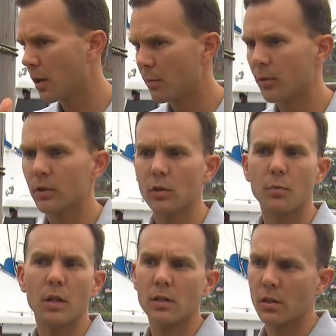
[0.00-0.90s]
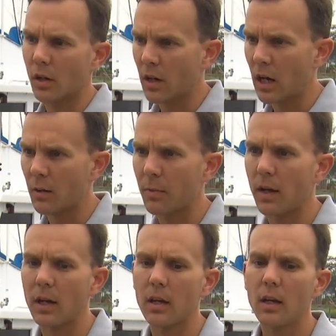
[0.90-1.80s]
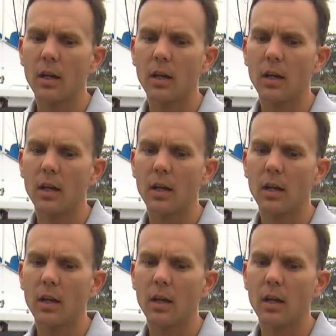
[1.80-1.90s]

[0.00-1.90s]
Moriches Bay, Shinnecock Bay,